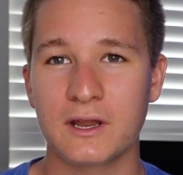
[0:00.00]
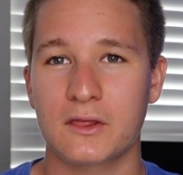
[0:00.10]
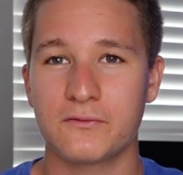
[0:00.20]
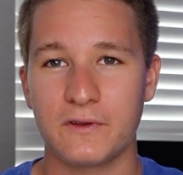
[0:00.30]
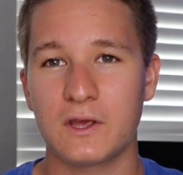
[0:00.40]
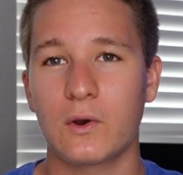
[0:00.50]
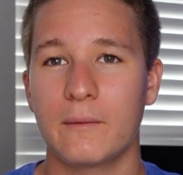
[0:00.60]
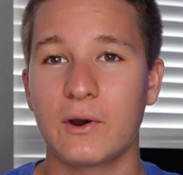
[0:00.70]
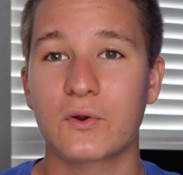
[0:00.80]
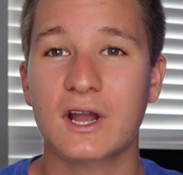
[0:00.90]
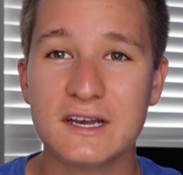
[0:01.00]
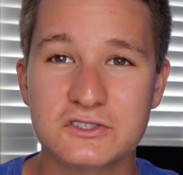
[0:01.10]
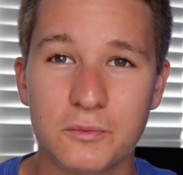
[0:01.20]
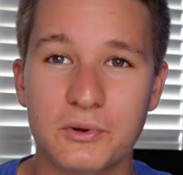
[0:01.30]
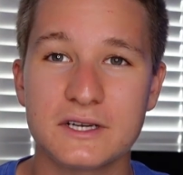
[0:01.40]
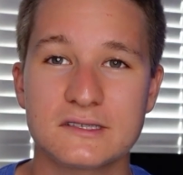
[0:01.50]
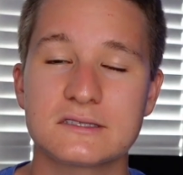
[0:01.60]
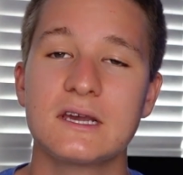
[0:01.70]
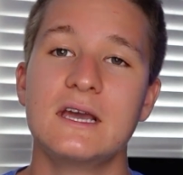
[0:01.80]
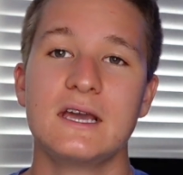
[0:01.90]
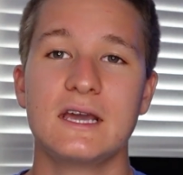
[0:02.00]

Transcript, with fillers: another video about Costco prices